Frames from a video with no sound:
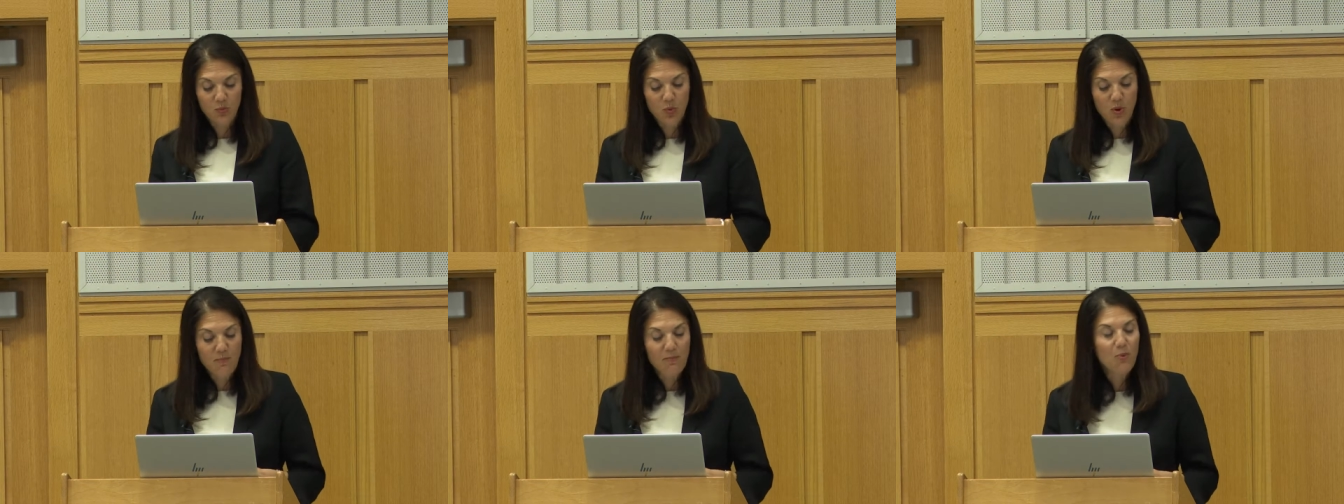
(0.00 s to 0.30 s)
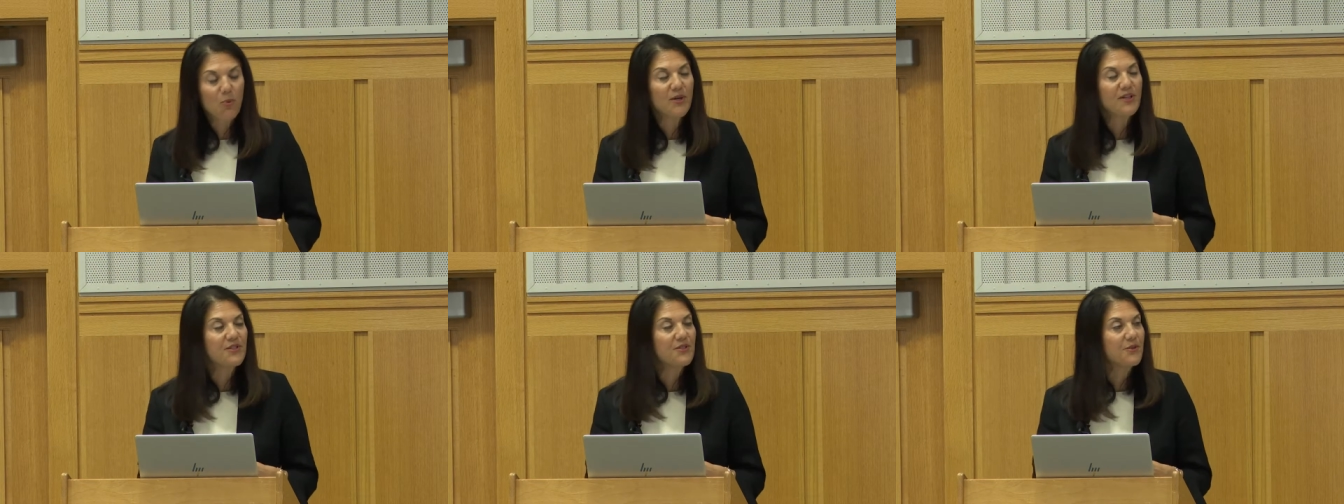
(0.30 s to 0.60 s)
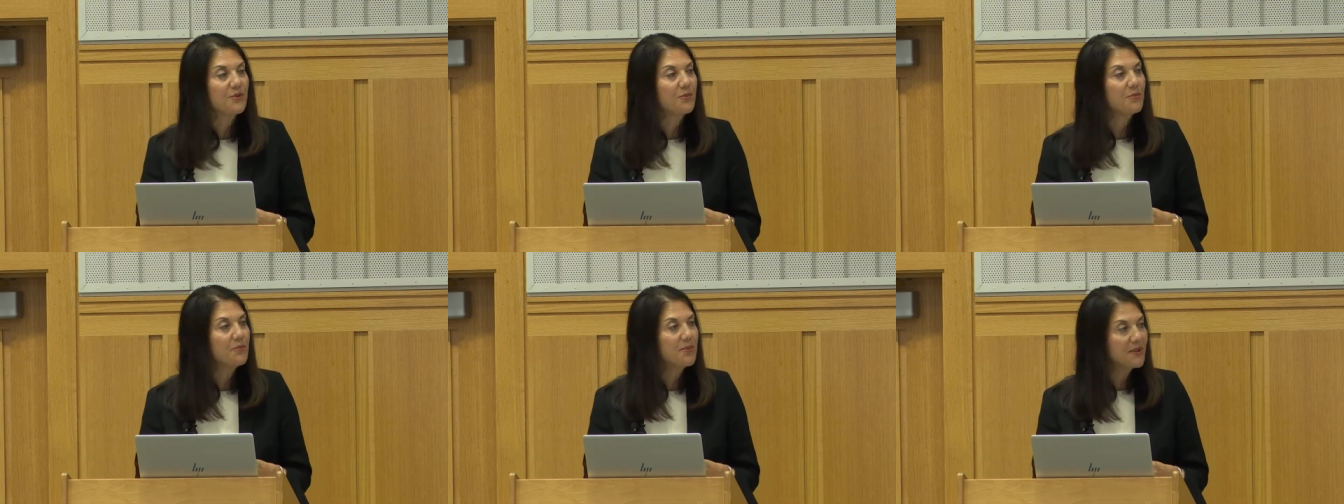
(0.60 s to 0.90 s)

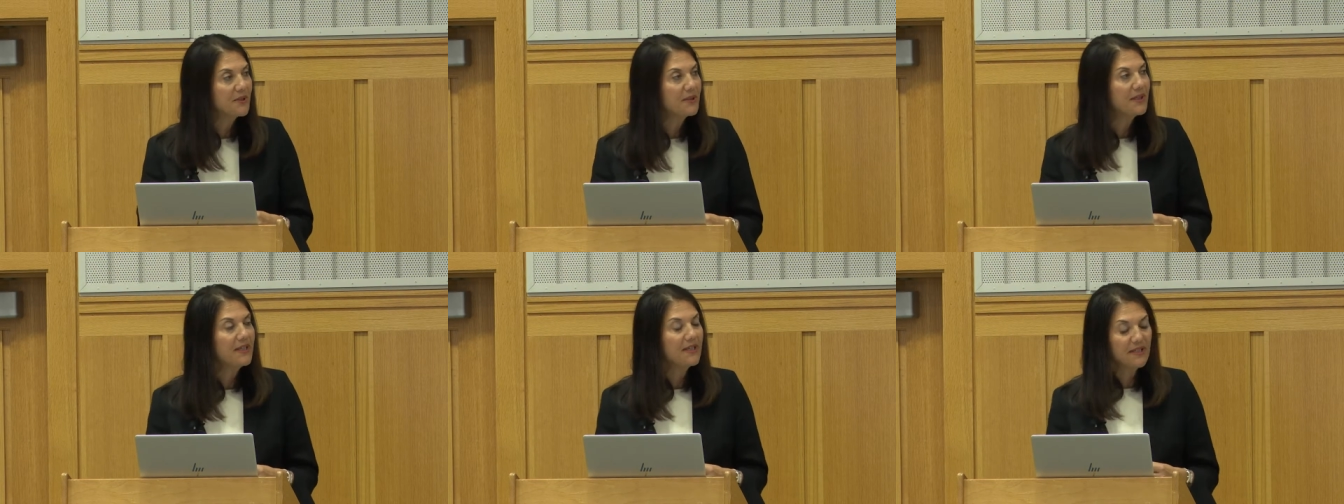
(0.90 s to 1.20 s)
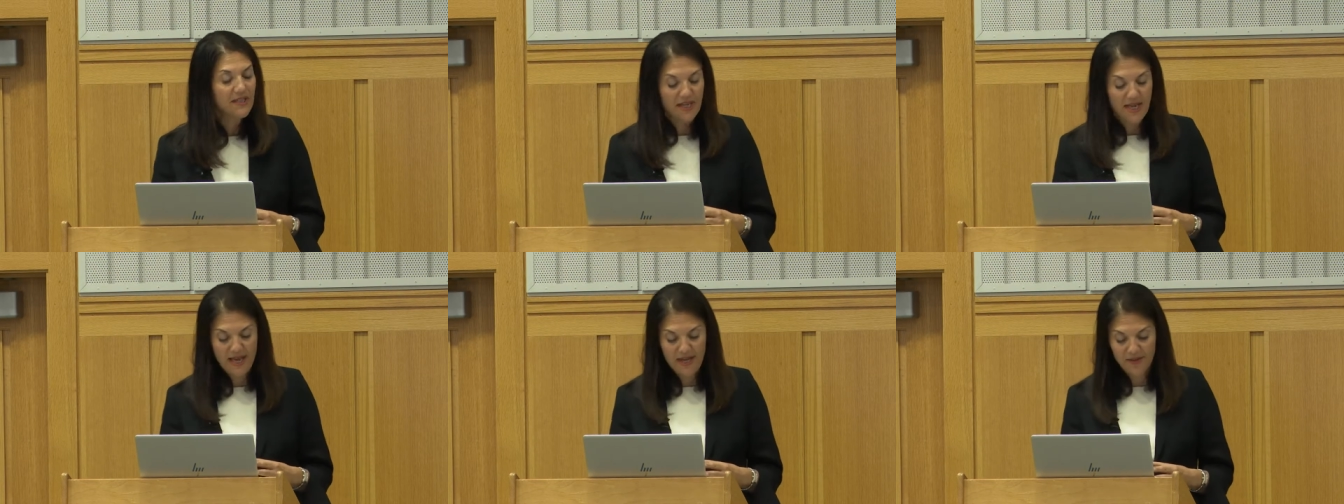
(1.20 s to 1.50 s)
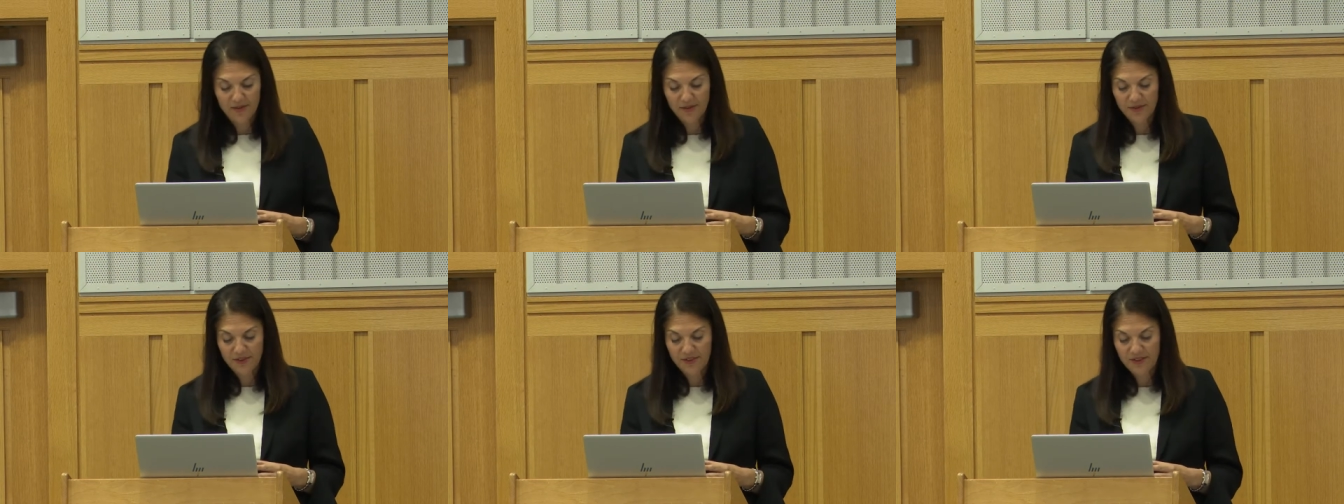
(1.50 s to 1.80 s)
1.2 billion
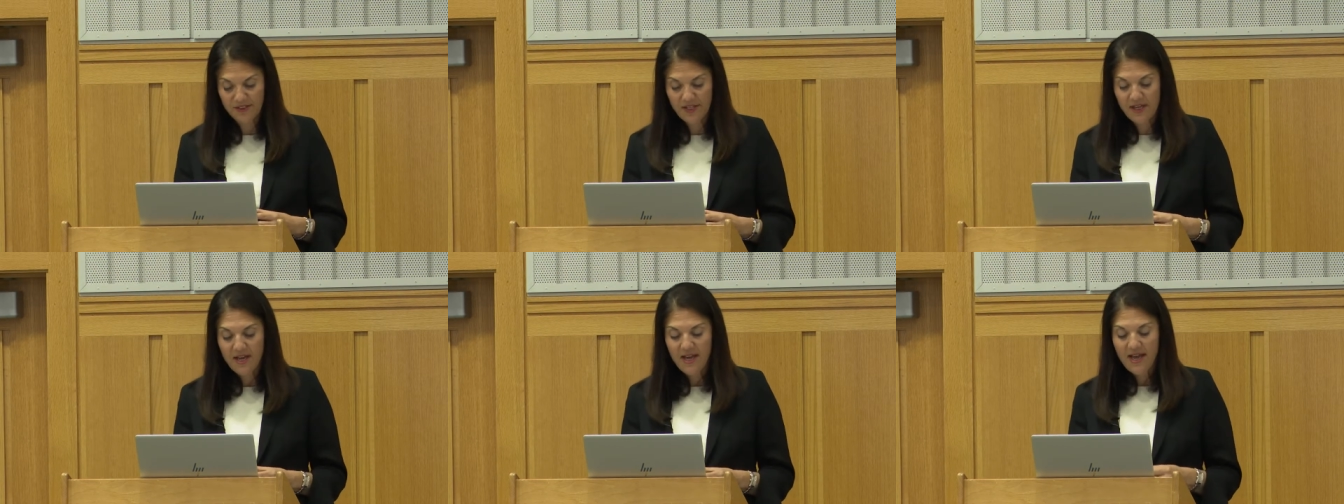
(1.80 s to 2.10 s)
adults